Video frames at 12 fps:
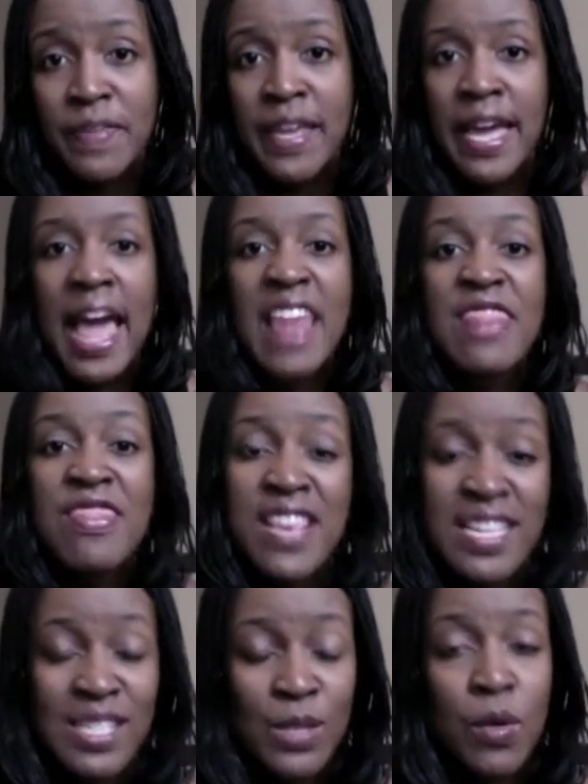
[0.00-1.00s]
And
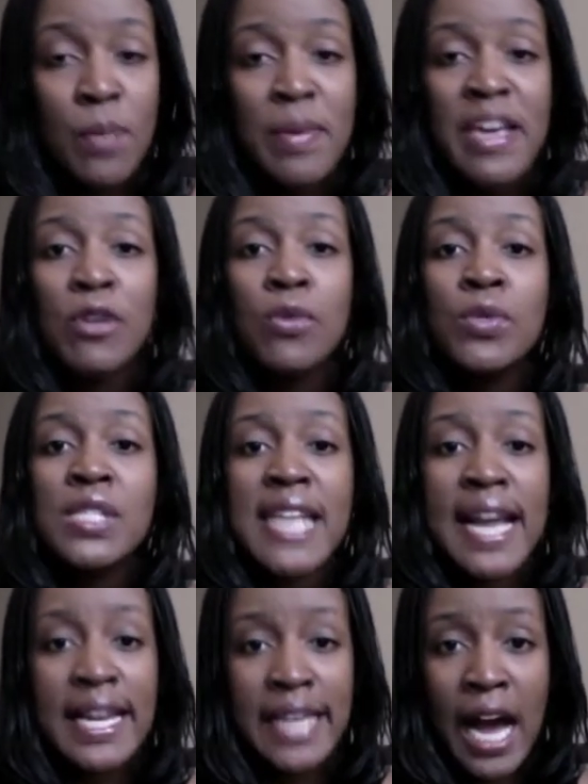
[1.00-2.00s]
this will make you
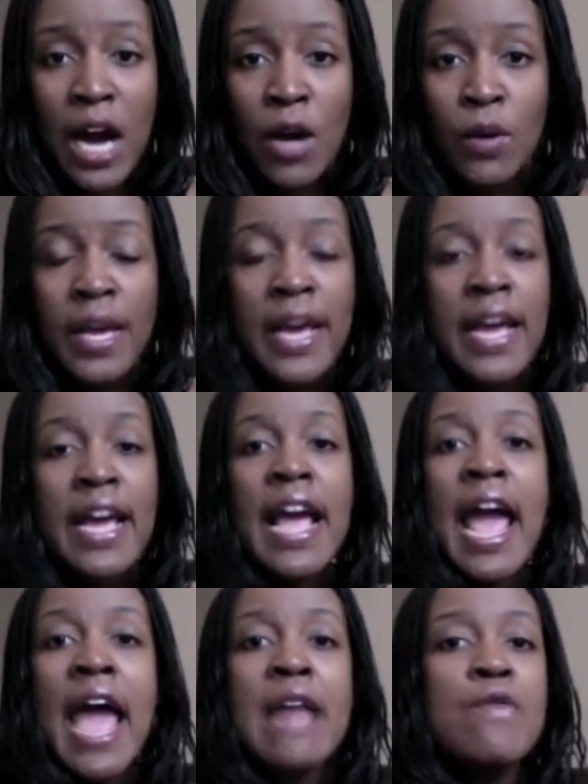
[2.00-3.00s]
stand out,
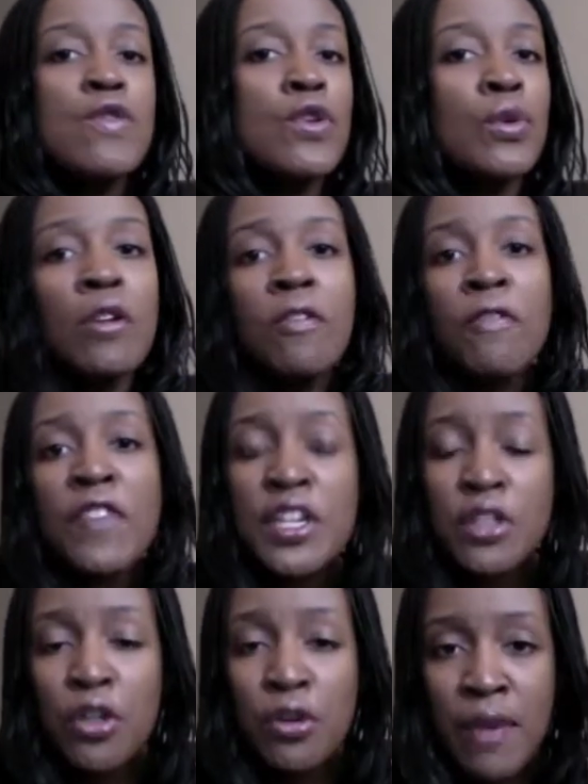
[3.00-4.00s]
and you will
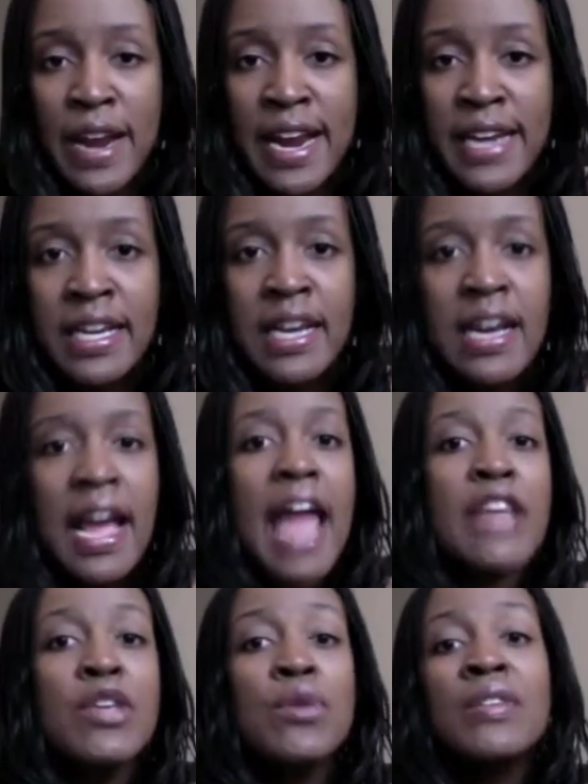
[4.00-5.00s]
feel great,
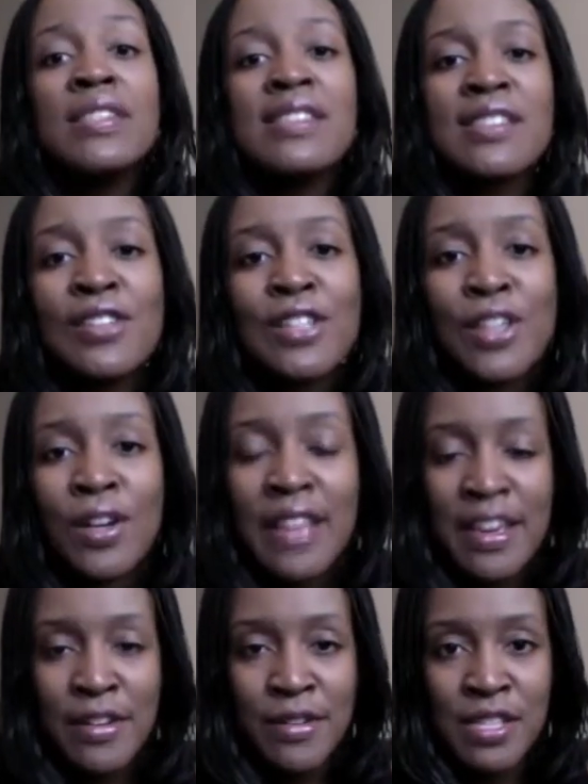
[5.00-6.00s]
and you will still look
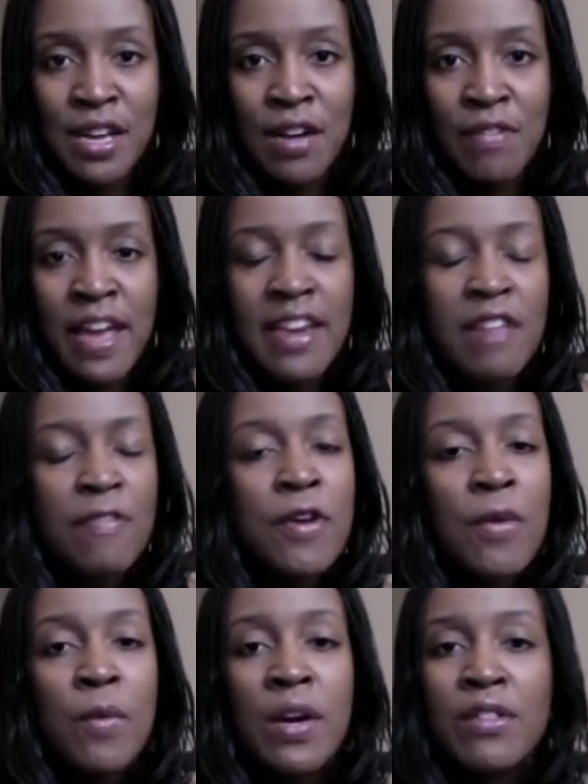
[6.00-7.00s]
like yourself. And if you're
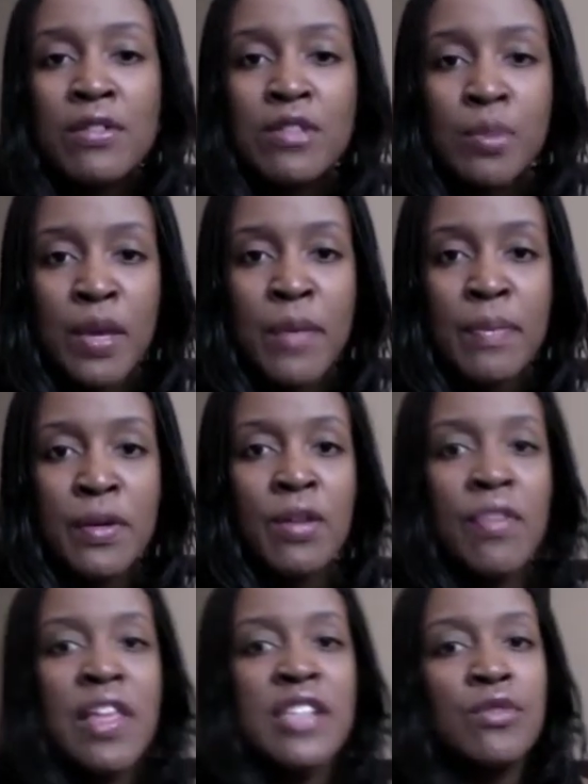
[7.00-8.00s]
one of those people
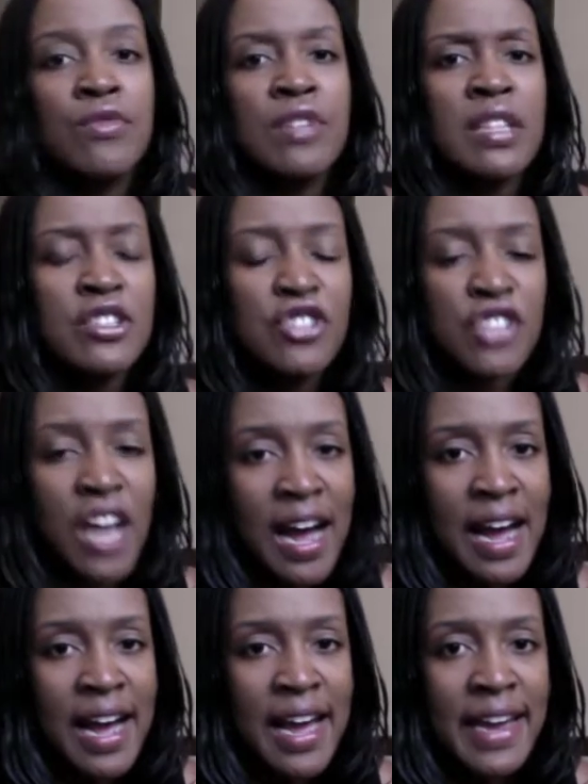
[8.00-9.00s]
that's really
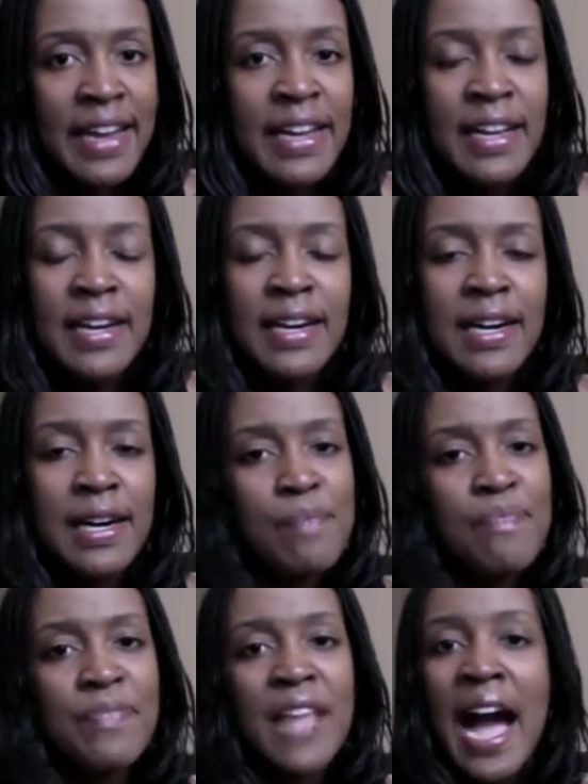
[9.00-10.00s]
shy,
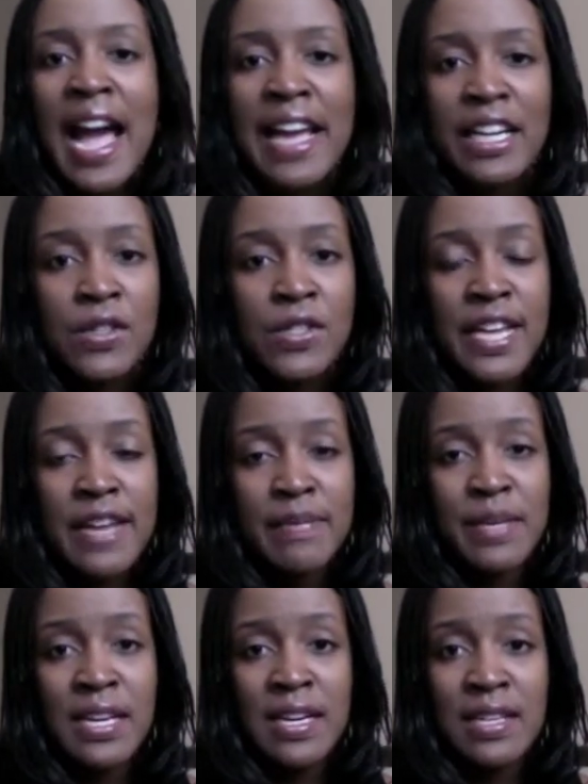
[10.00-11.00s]
I understand,
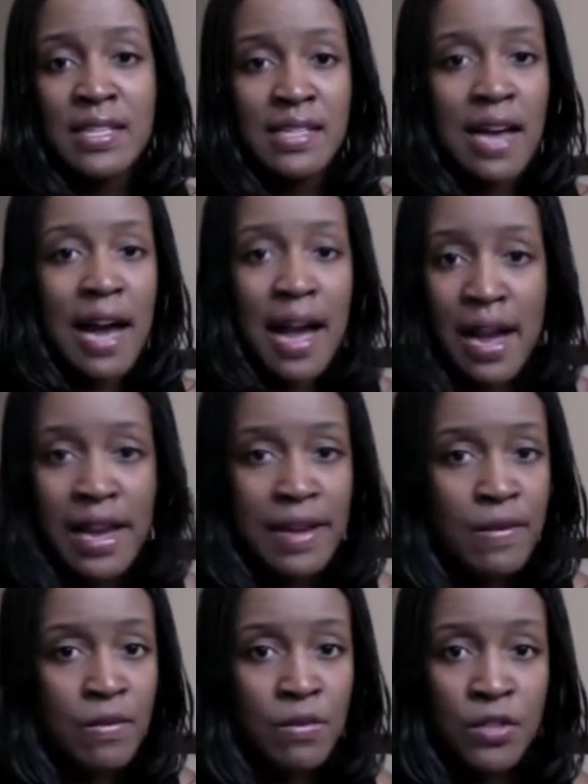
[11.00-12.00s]
because
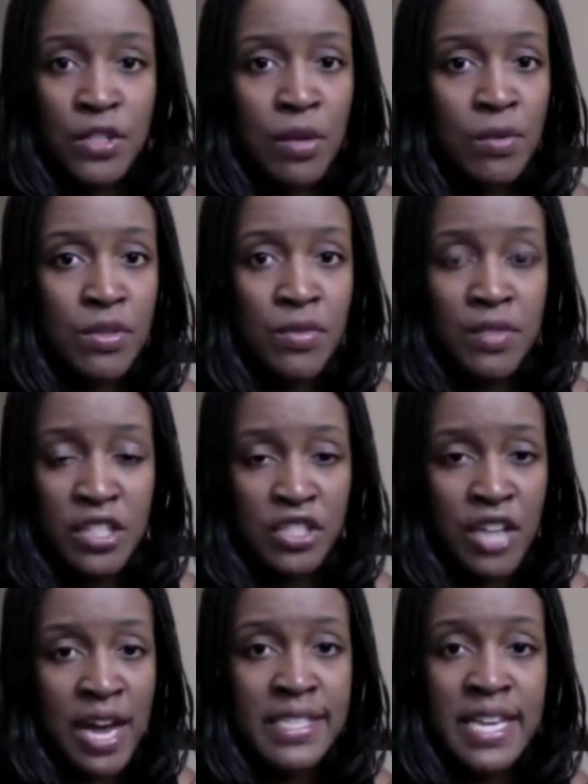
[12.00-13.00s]
I, was really
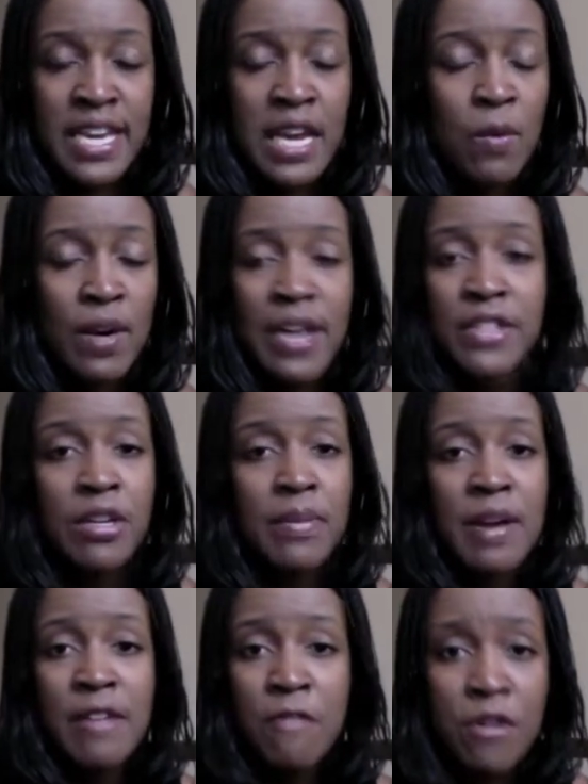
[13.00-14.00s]
shy when I took
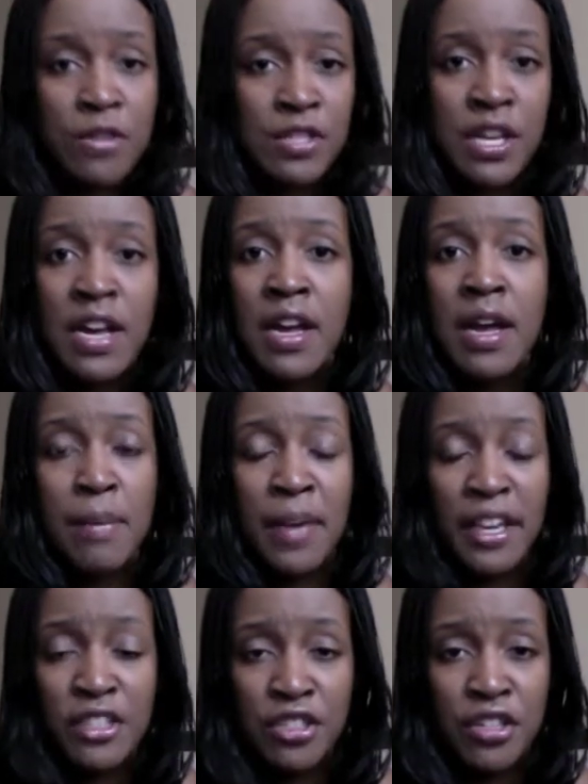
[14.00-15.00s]
my first
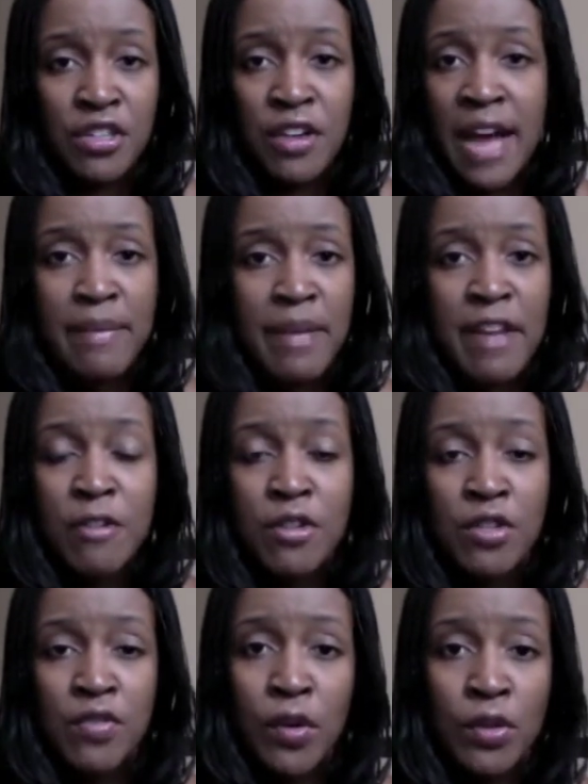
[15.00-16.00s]
picture, had my
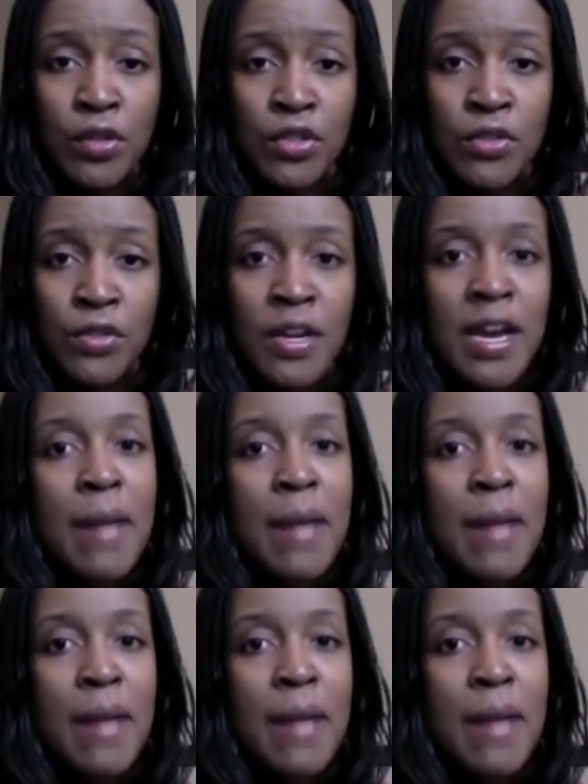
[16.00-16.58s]
first photo shoot.